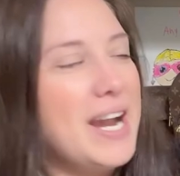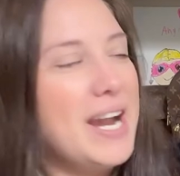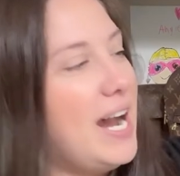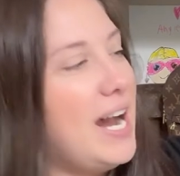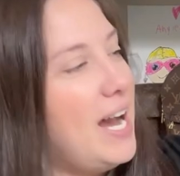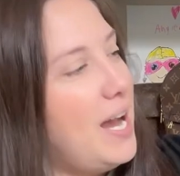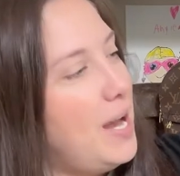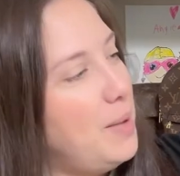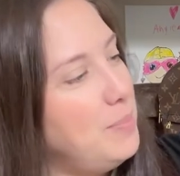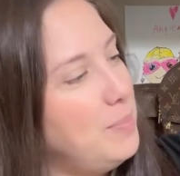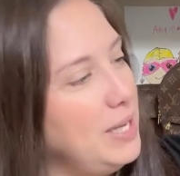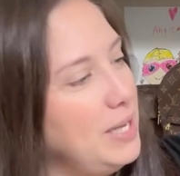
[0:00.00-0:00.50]

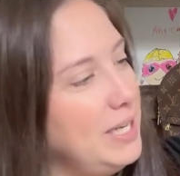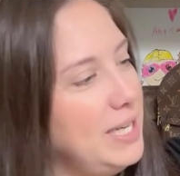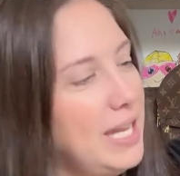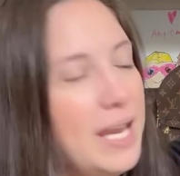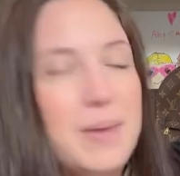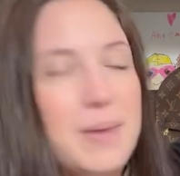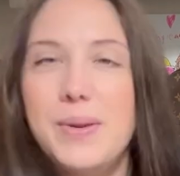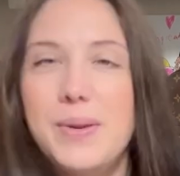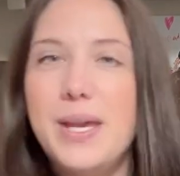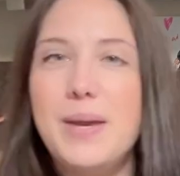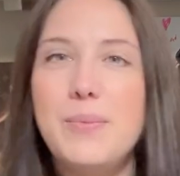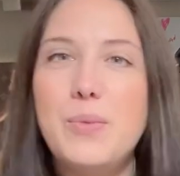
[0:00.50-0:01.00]
Um,
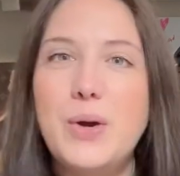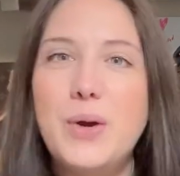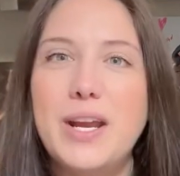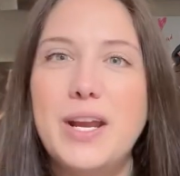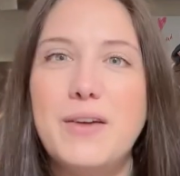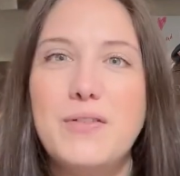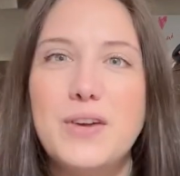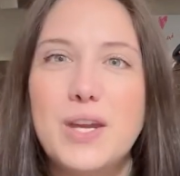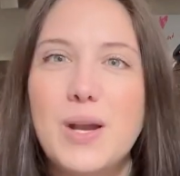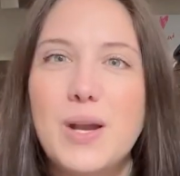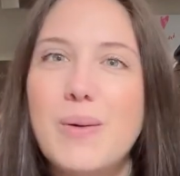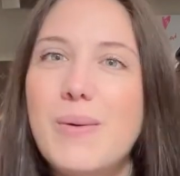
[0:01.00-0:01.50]
name him
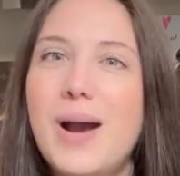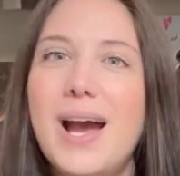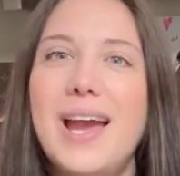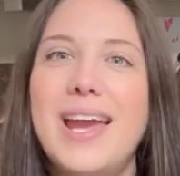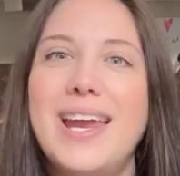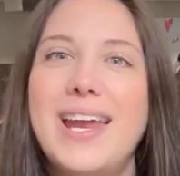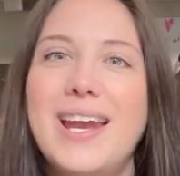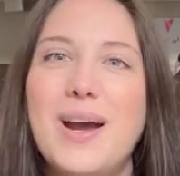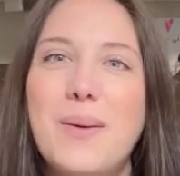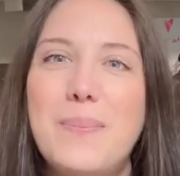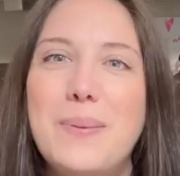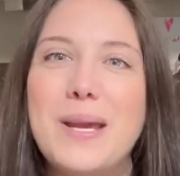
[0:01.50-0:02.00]
whatever you want,
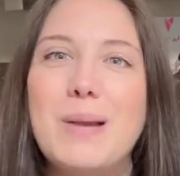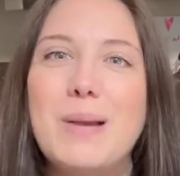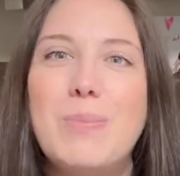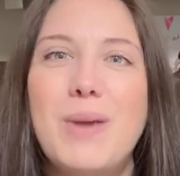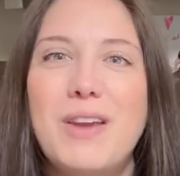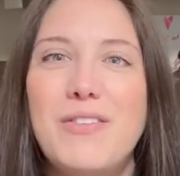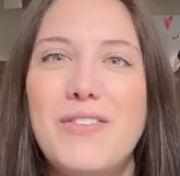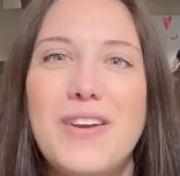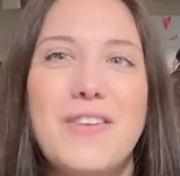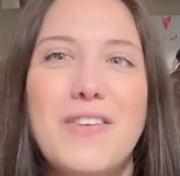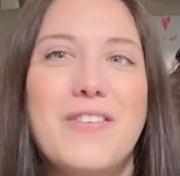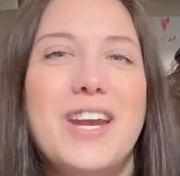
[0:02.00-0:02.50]
and I'll pick my
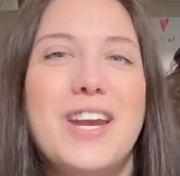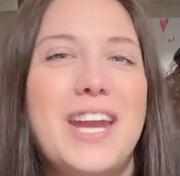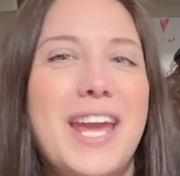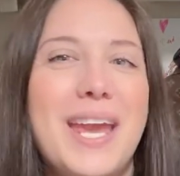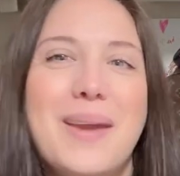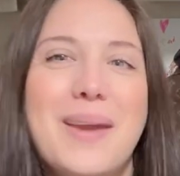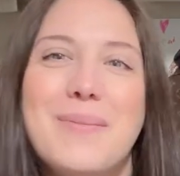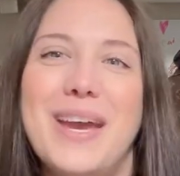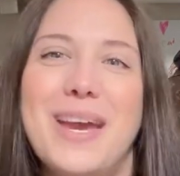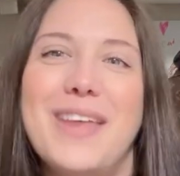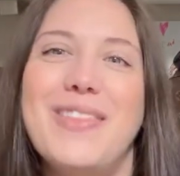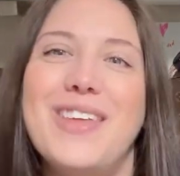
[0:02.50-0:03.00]
favorite
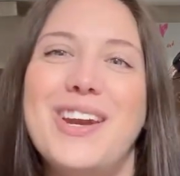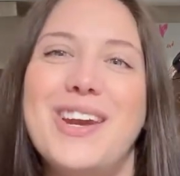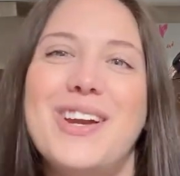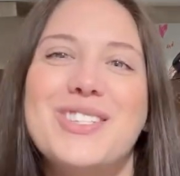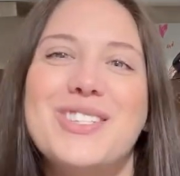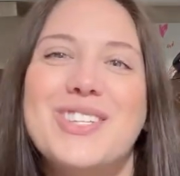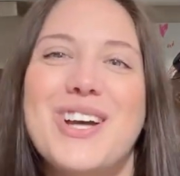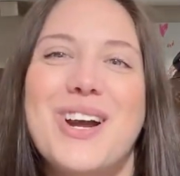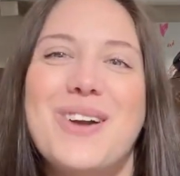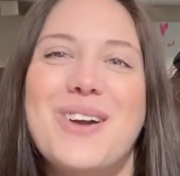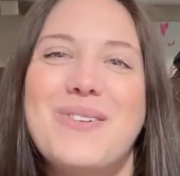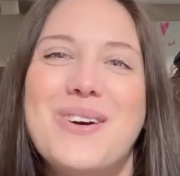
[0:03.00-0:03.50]
name, and then I'll
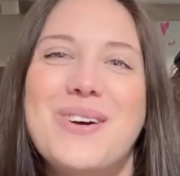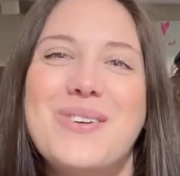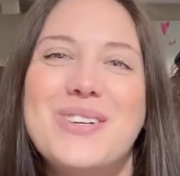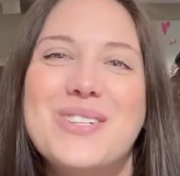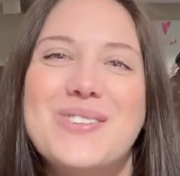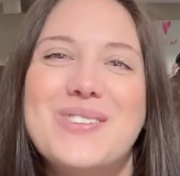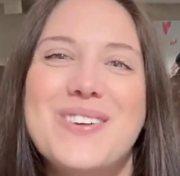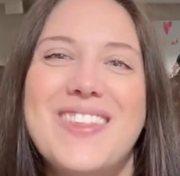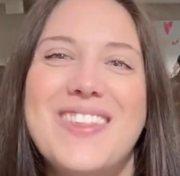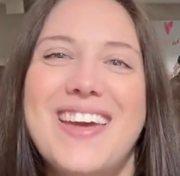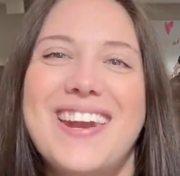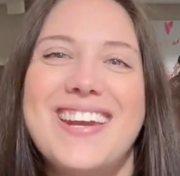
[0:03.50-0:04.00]
talk about which
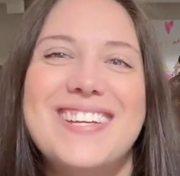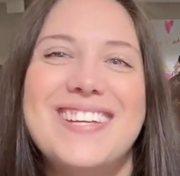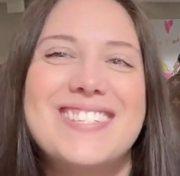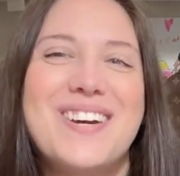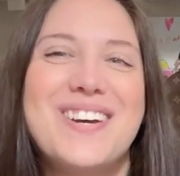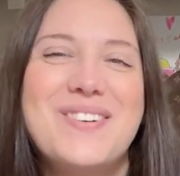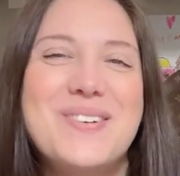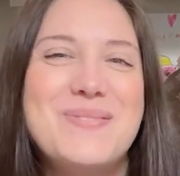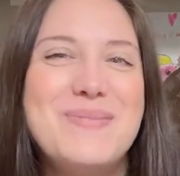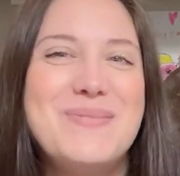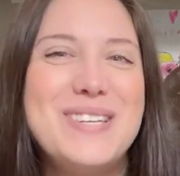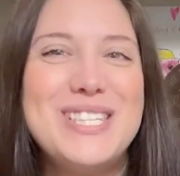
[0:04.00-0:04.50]
one that is.
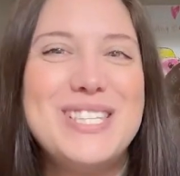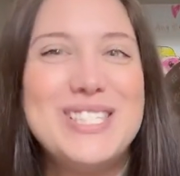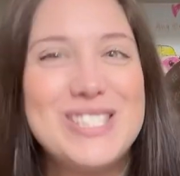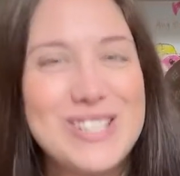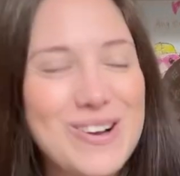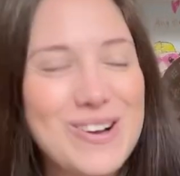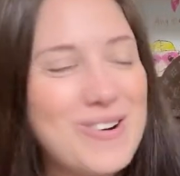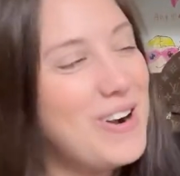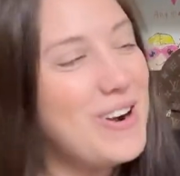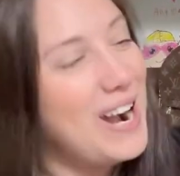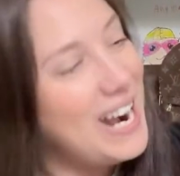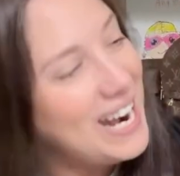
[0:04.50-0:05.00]
That would be
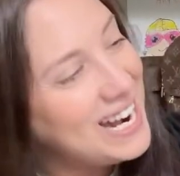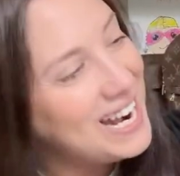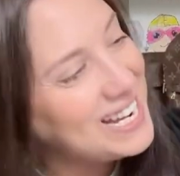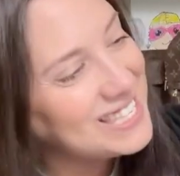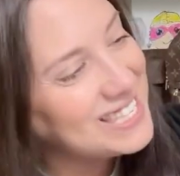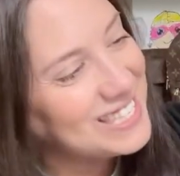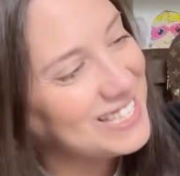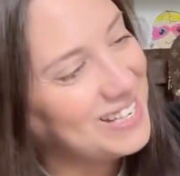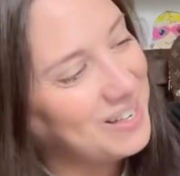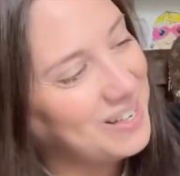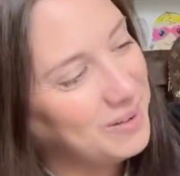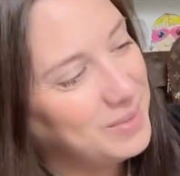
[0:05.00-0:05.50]
so
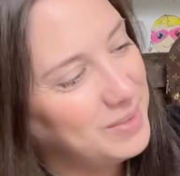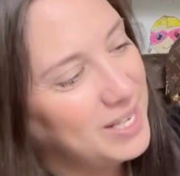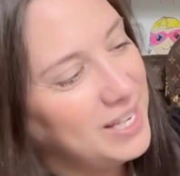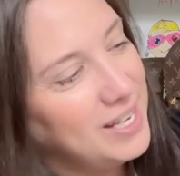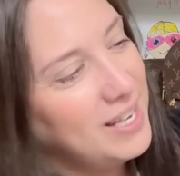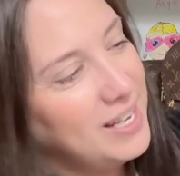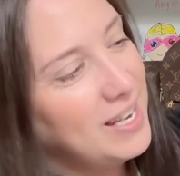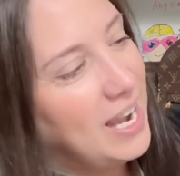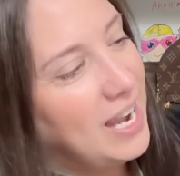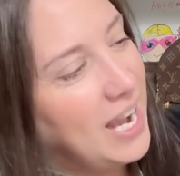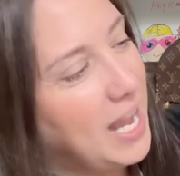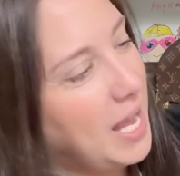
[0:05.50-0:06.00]
awesome.
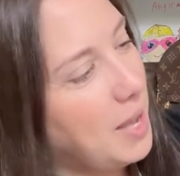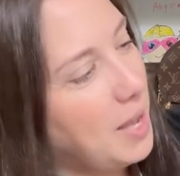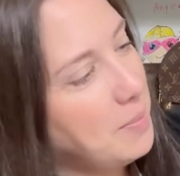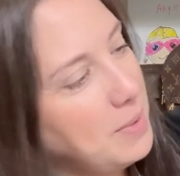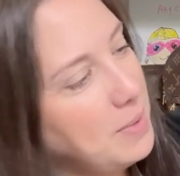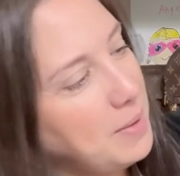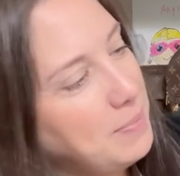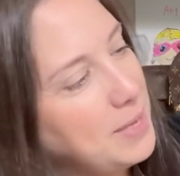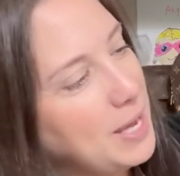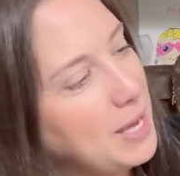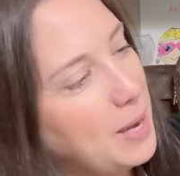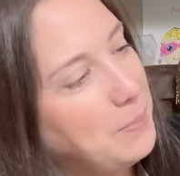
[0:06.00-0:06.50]
Um,
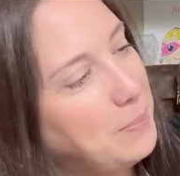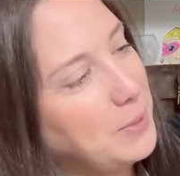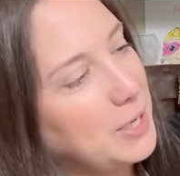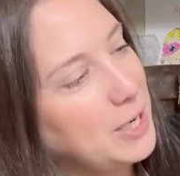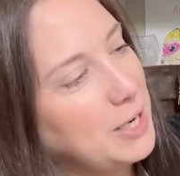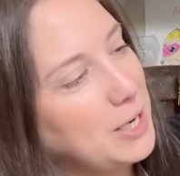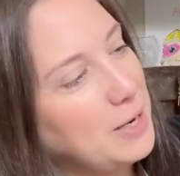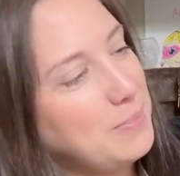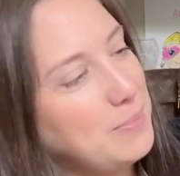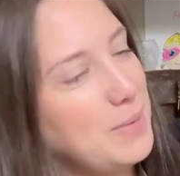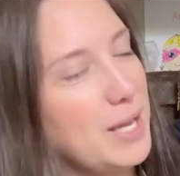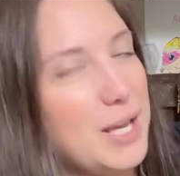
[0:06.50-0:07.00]
maybe I'll put it
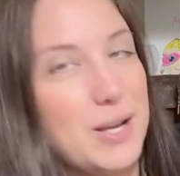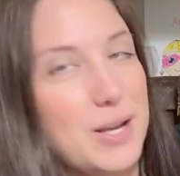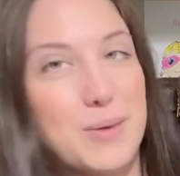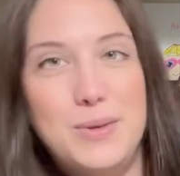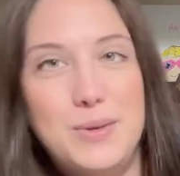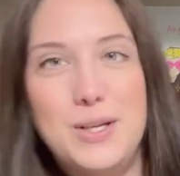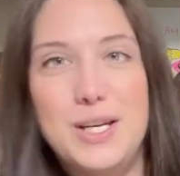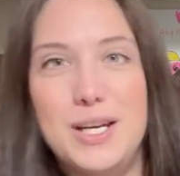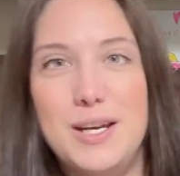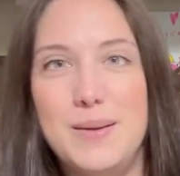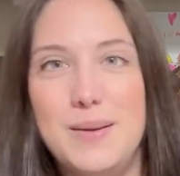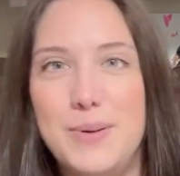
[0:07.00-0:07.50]
on my
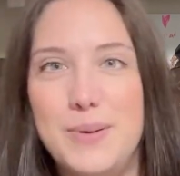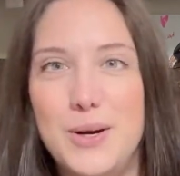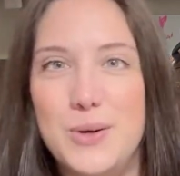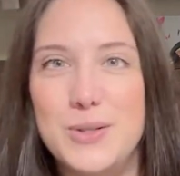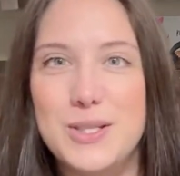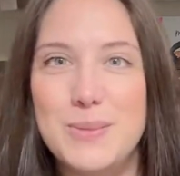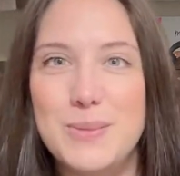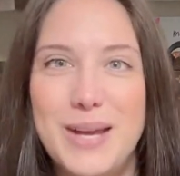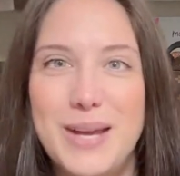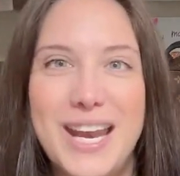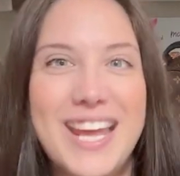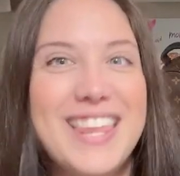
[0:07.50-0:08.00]
community
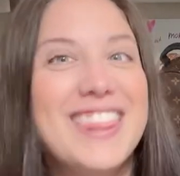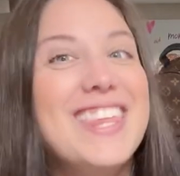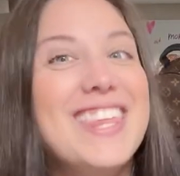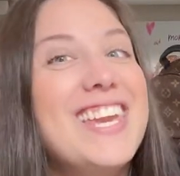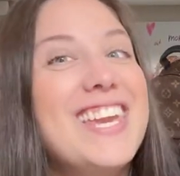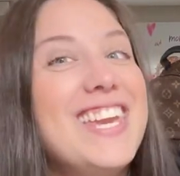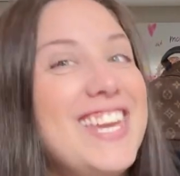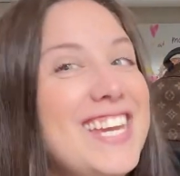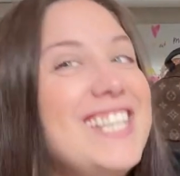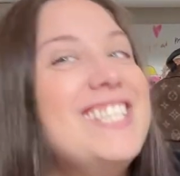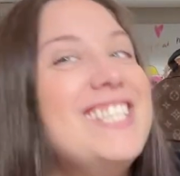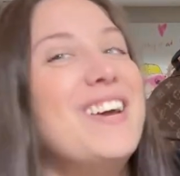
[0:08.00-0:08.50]
post, but I
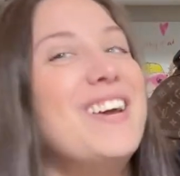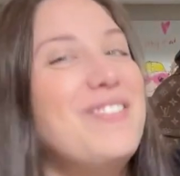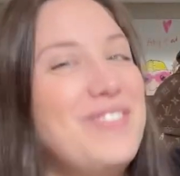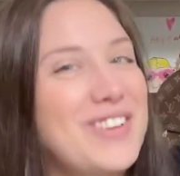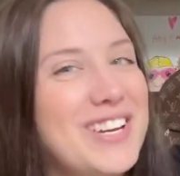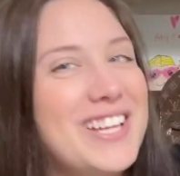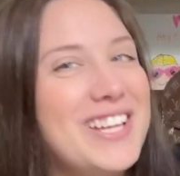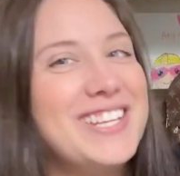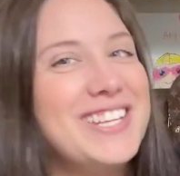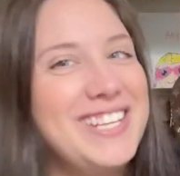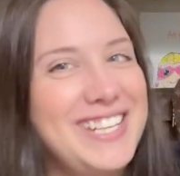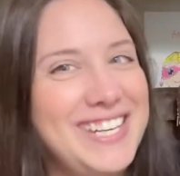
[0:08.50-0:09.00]
think he
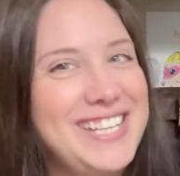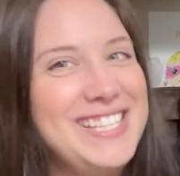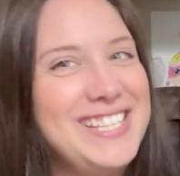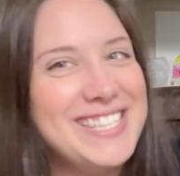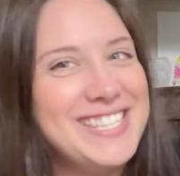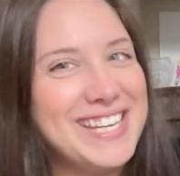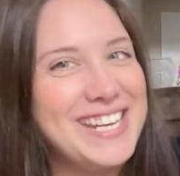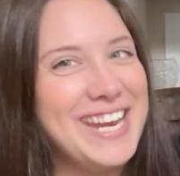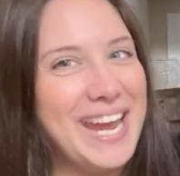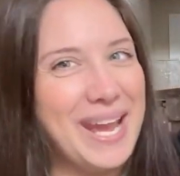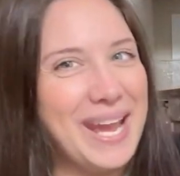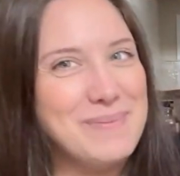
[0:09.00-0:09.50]
definitely needs
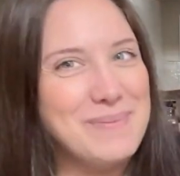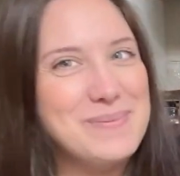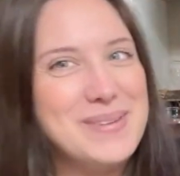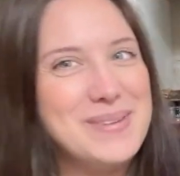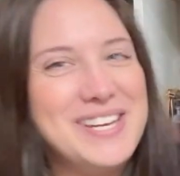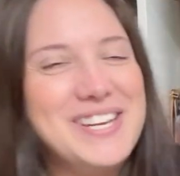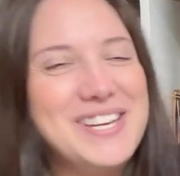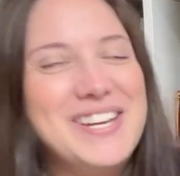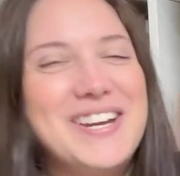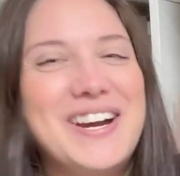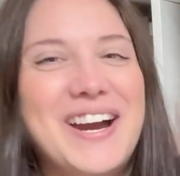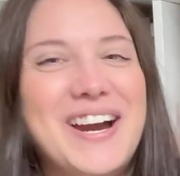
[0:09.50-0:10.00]
a name.
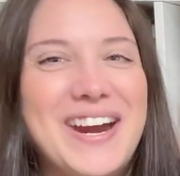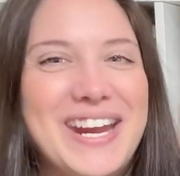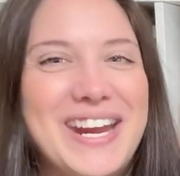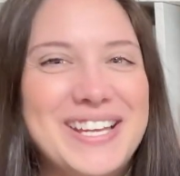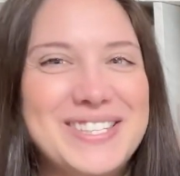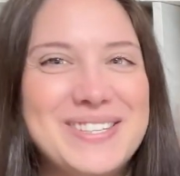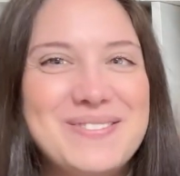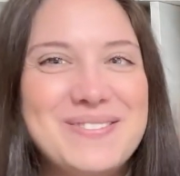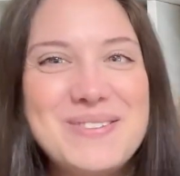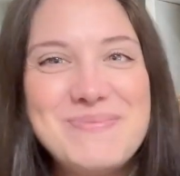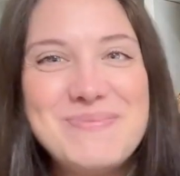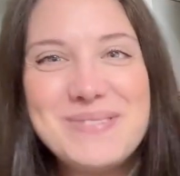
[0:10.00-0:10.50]
All right,
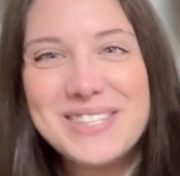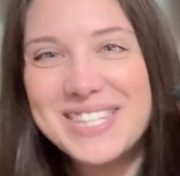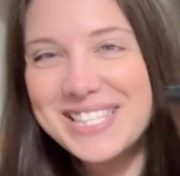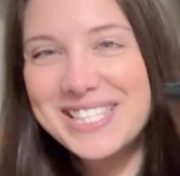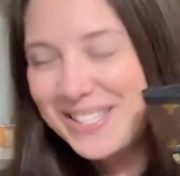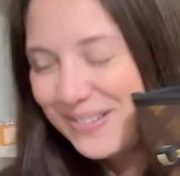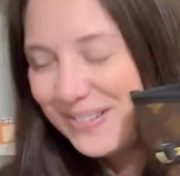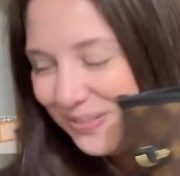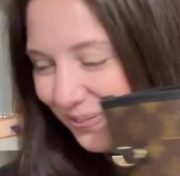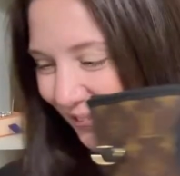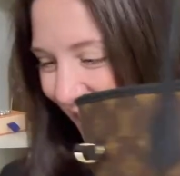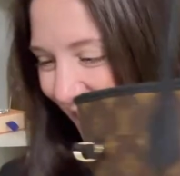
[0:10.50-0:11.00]
so I'm going to put this in